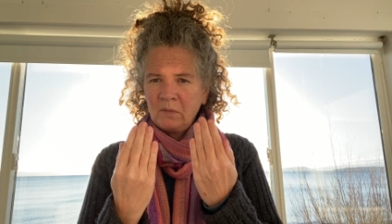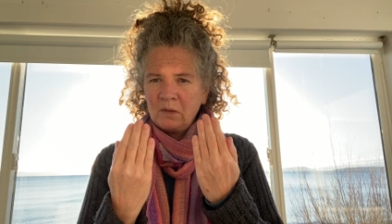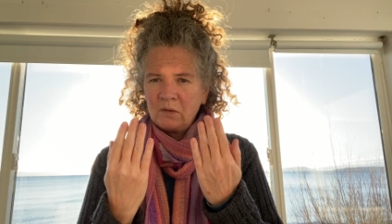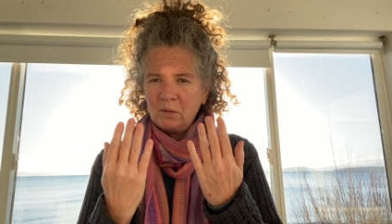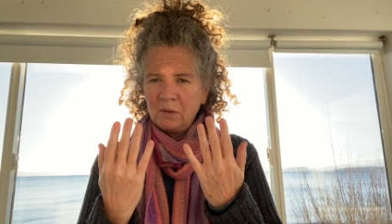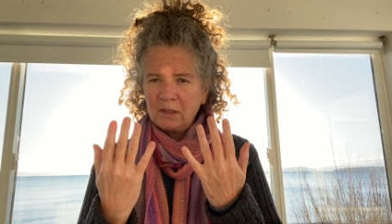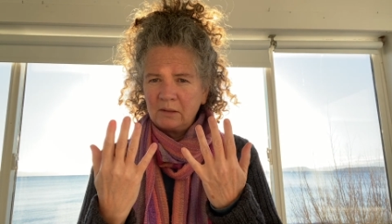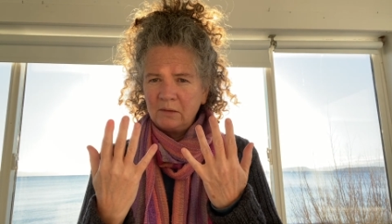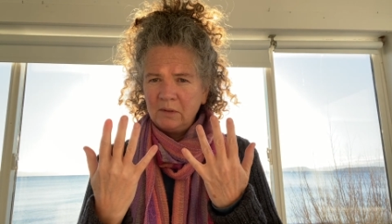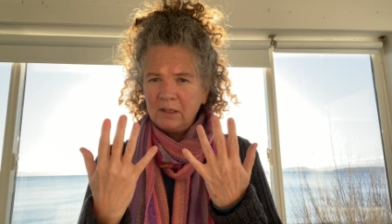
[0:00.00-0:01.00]
So we're
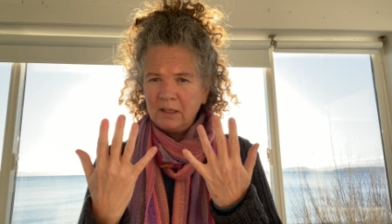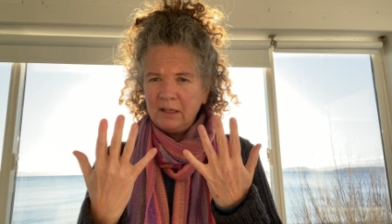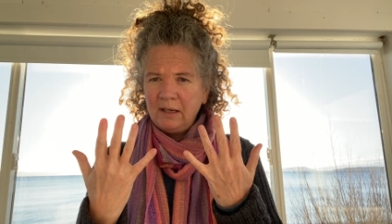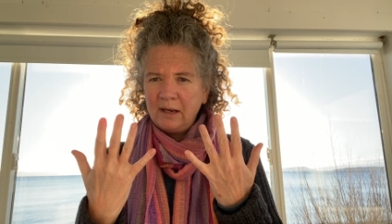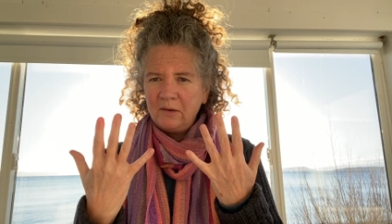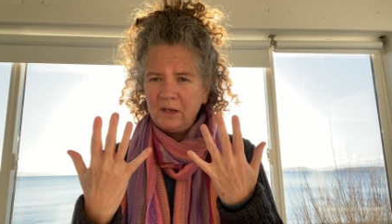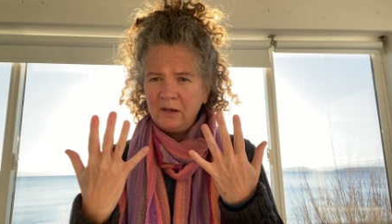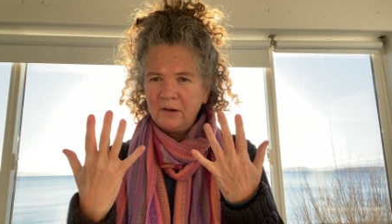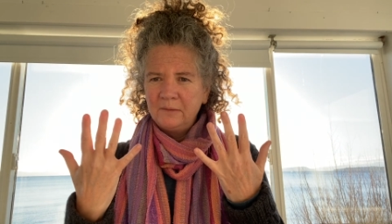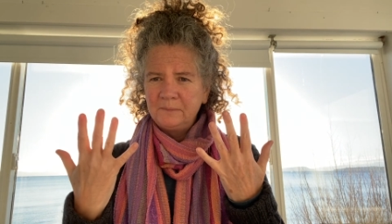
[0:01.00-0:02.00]
doing the clean out
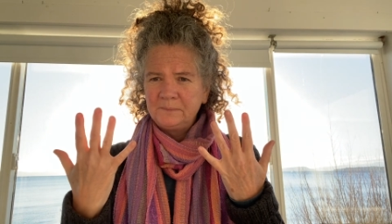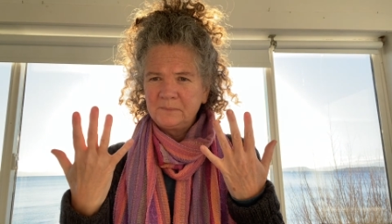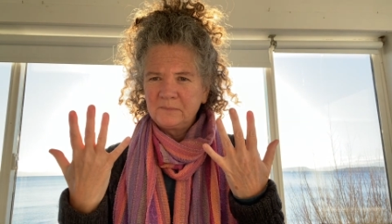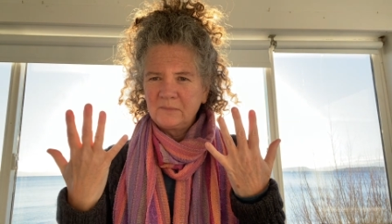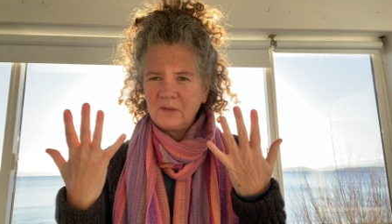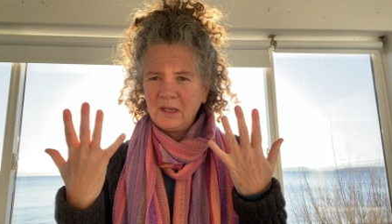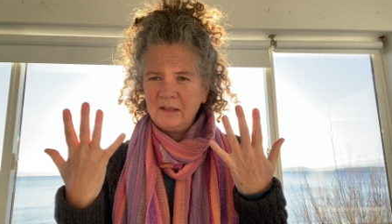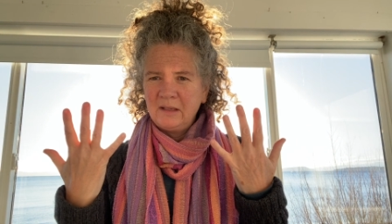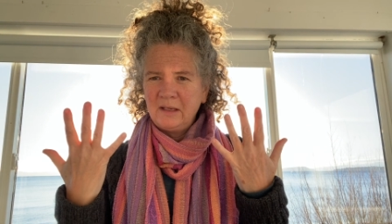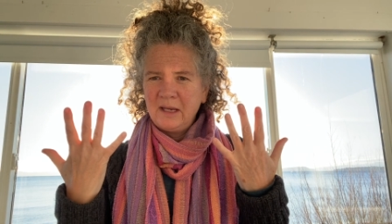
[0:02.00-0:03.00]
here. Let
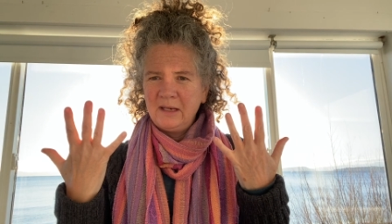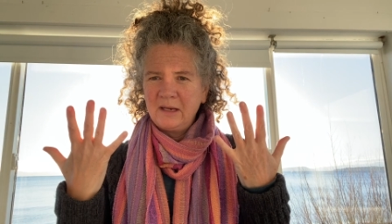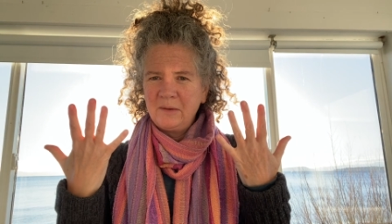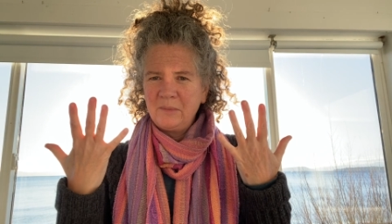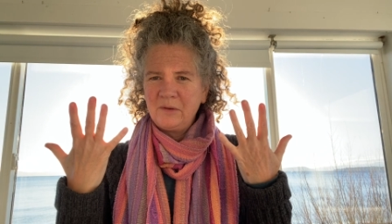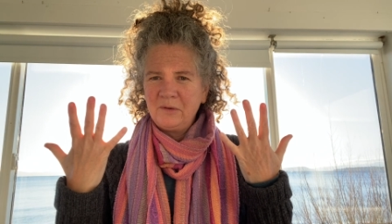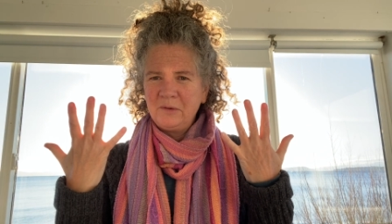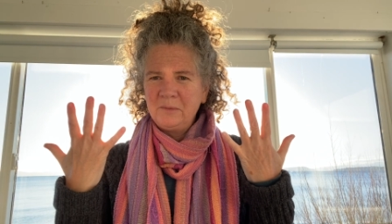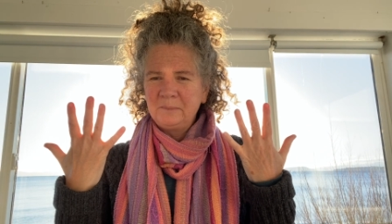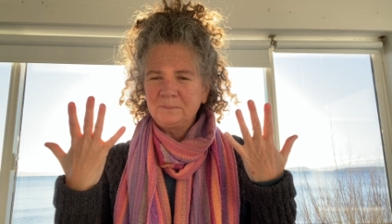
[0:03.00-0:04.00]
the light come
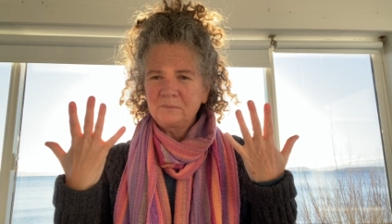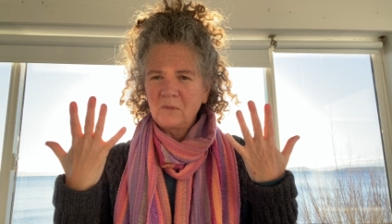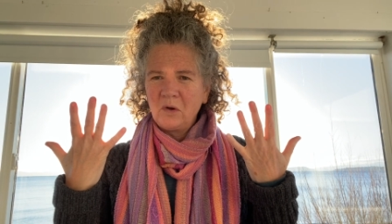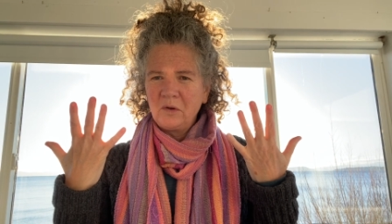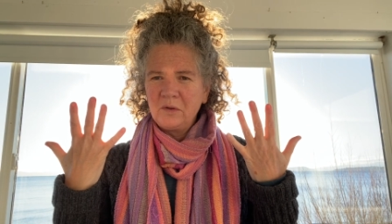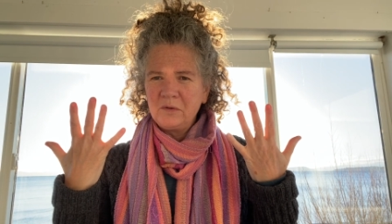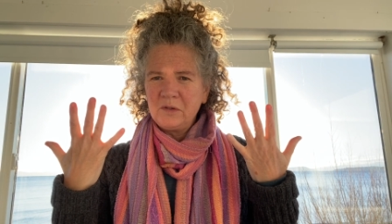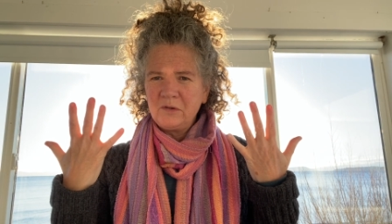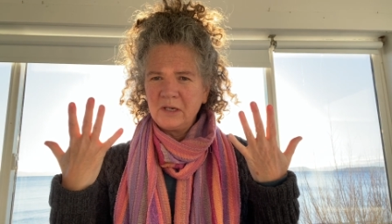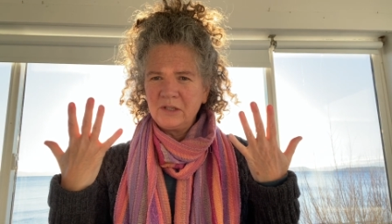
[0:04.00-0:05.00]
through all those
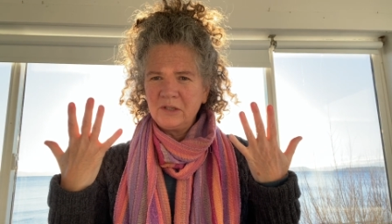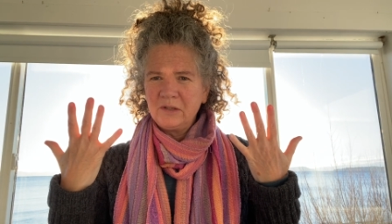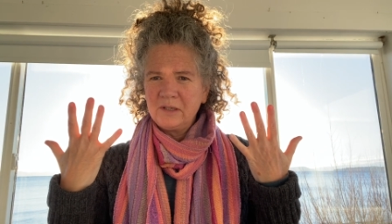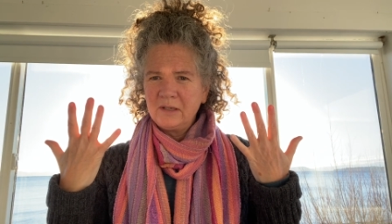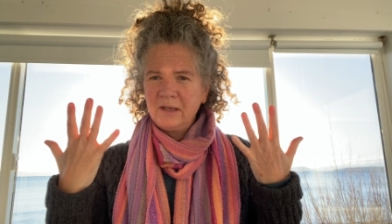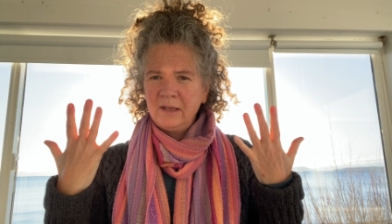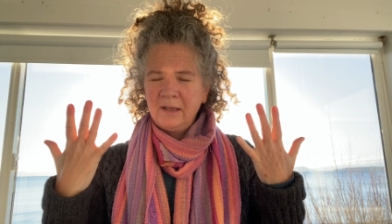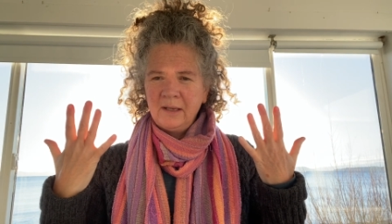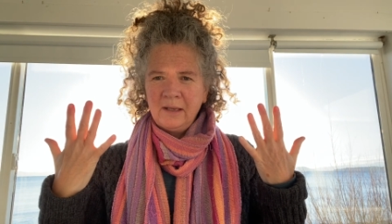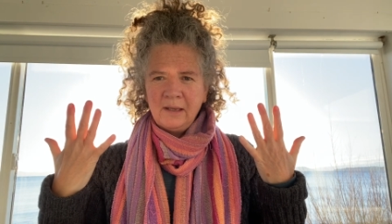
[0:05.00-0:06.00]
structures.
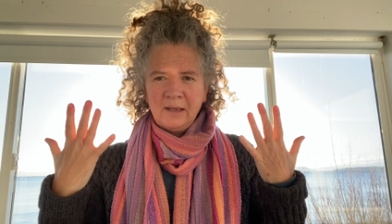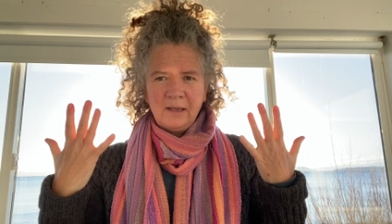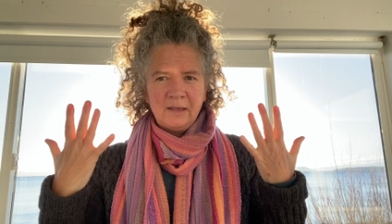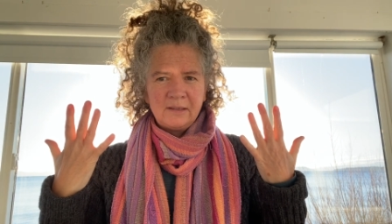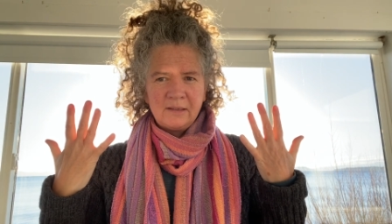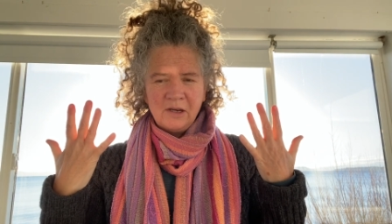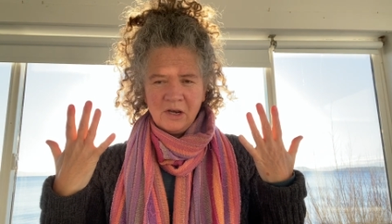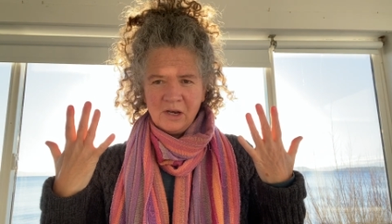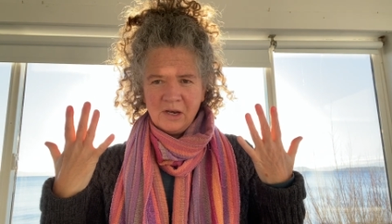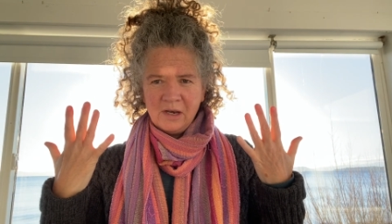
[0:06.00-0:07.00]
It
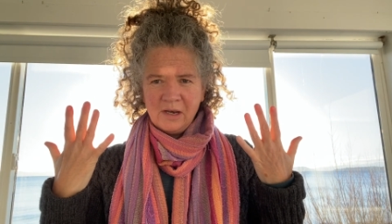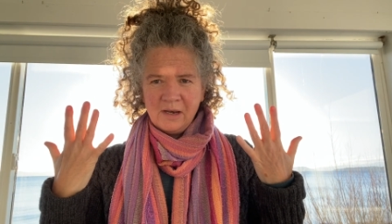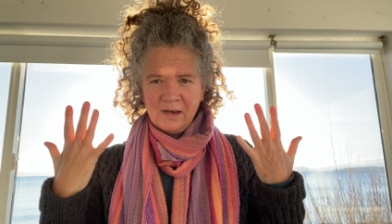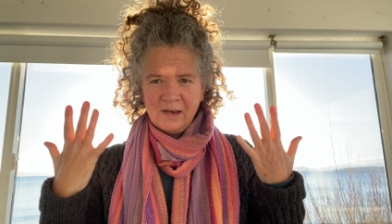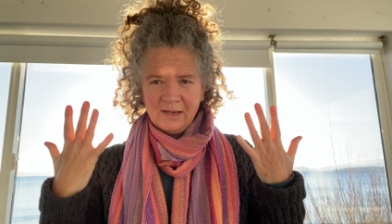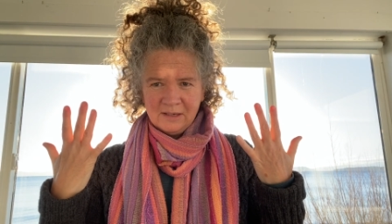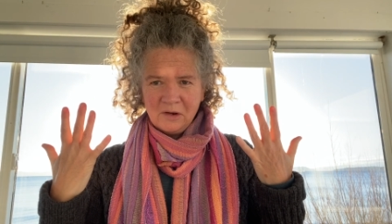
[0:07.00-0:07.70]
doesn't